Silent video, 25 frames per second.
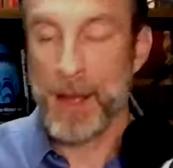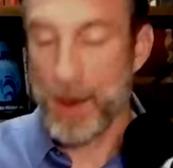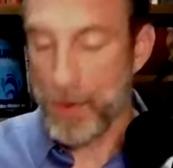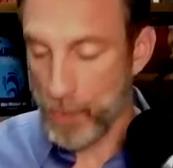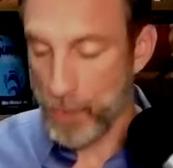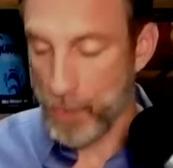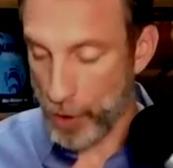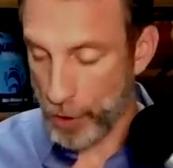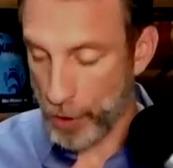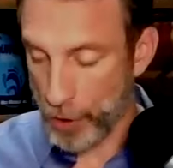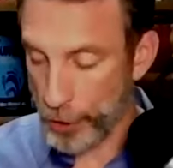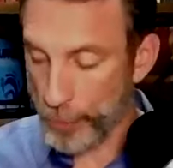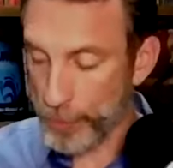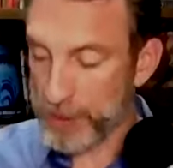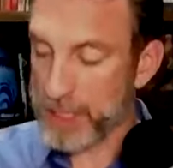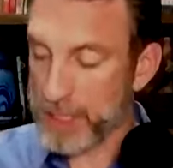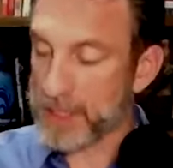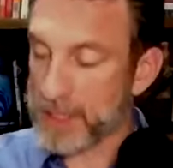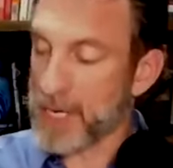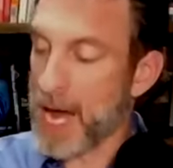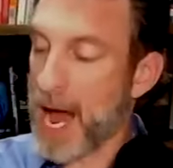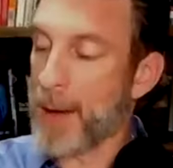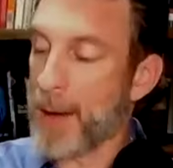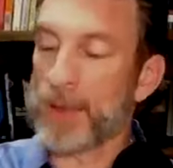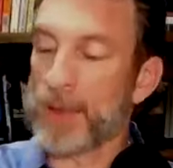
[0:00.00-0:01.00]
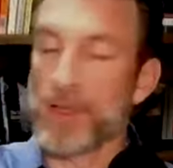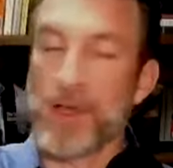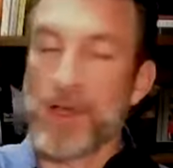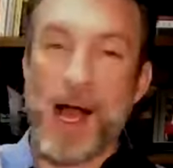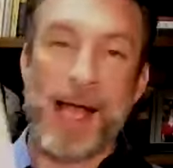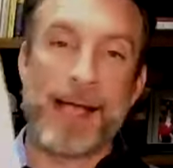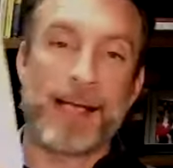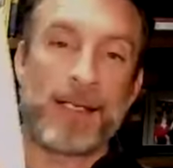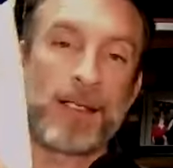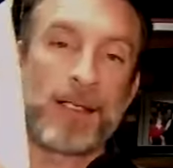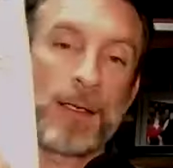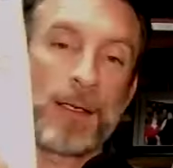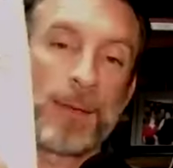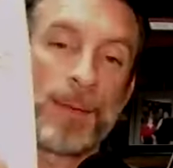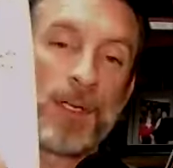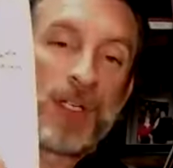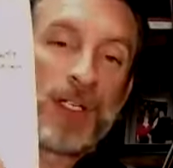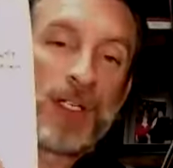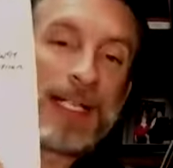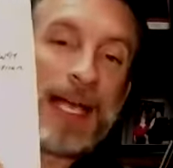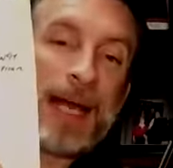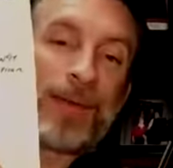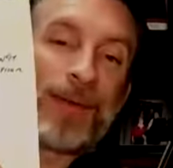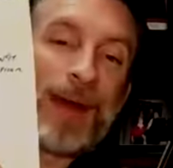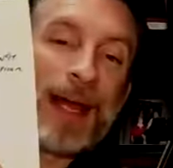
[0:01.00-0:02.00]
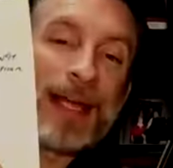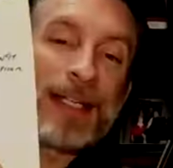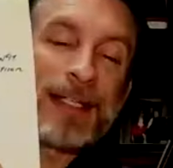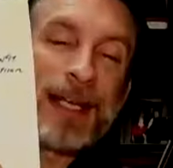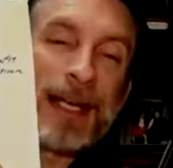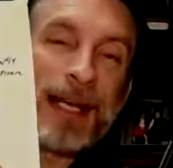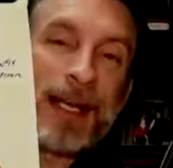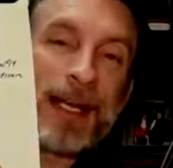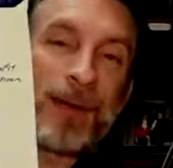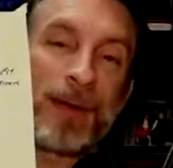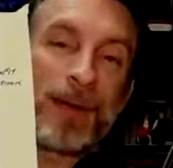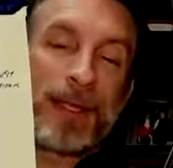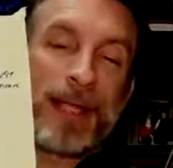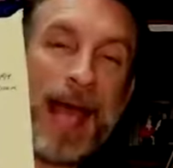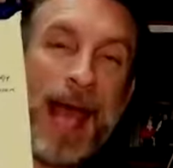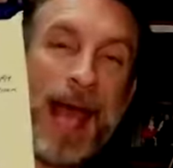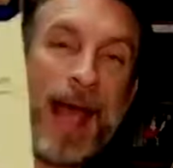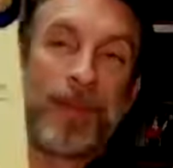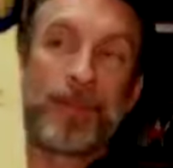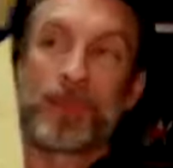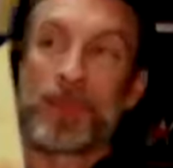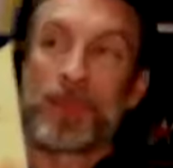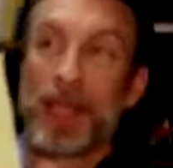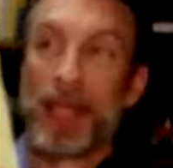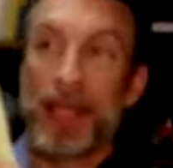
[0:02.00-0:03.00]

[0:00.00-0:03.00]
Well, who was the top client community that resonated with that?